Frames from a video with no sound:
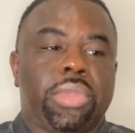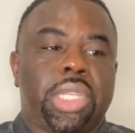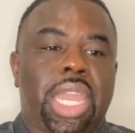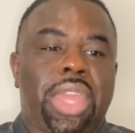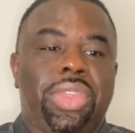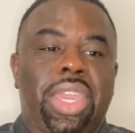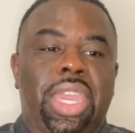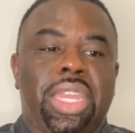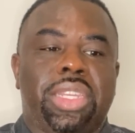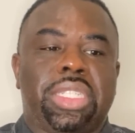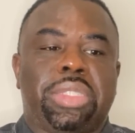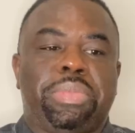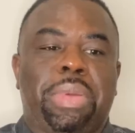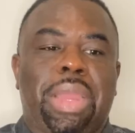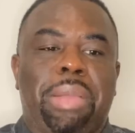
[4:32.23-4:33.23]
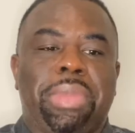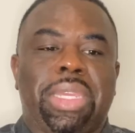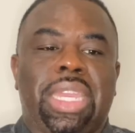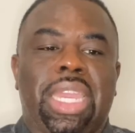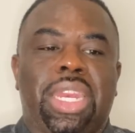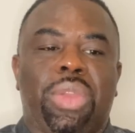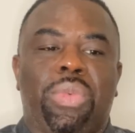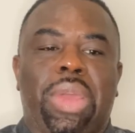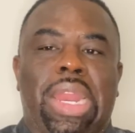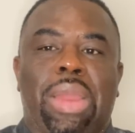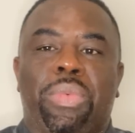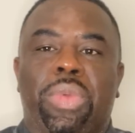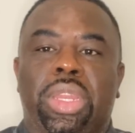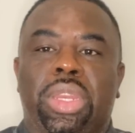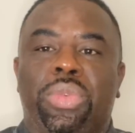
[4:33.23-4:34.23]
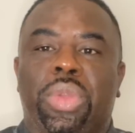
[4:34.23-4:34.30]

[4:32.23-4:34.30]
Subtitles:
and then just probably getting what I really,